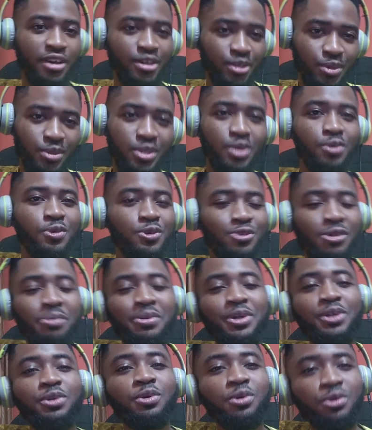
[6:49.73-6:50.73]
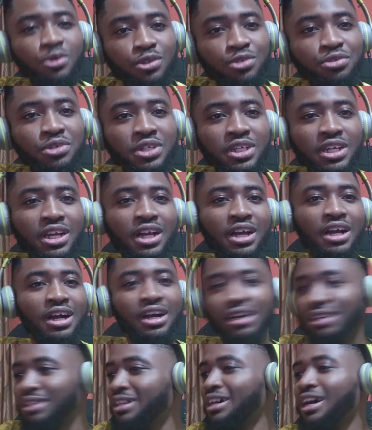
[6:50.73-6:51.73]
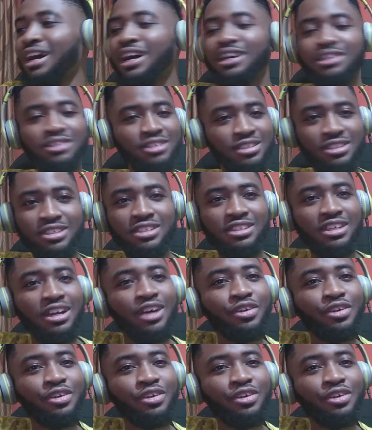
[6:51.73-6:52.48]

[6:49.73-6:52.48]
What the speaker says: So, saying which rapper in your country has